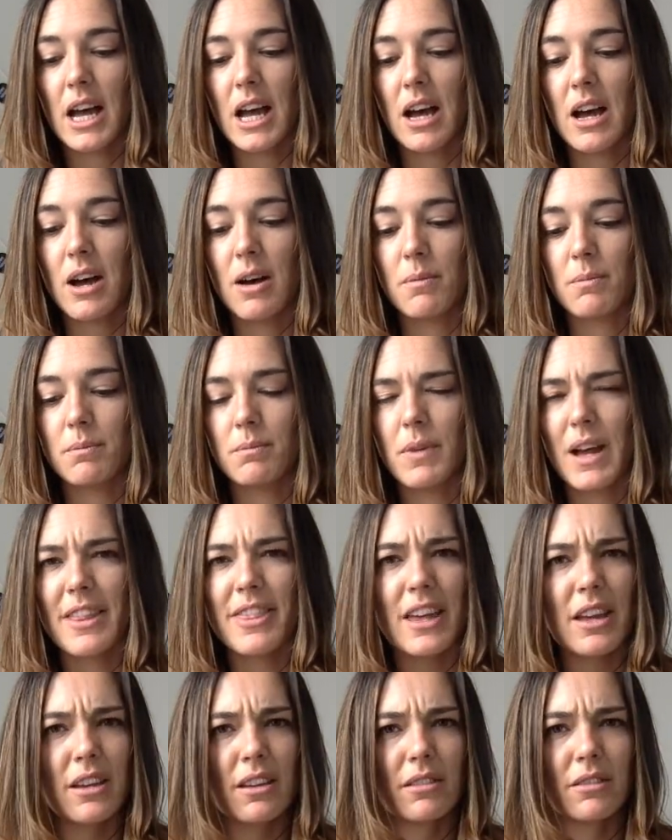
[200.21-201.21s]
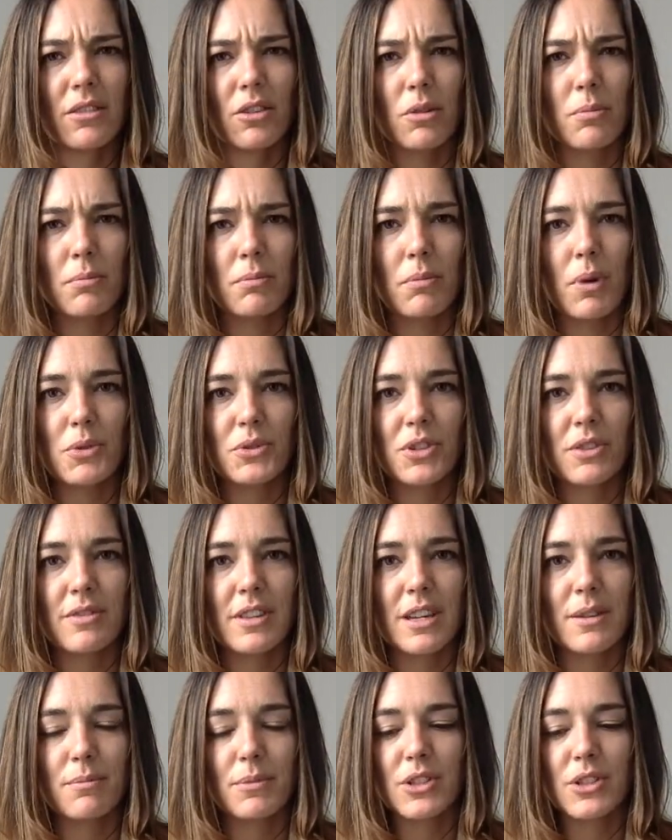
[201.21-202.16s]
Um, I think, or most of them.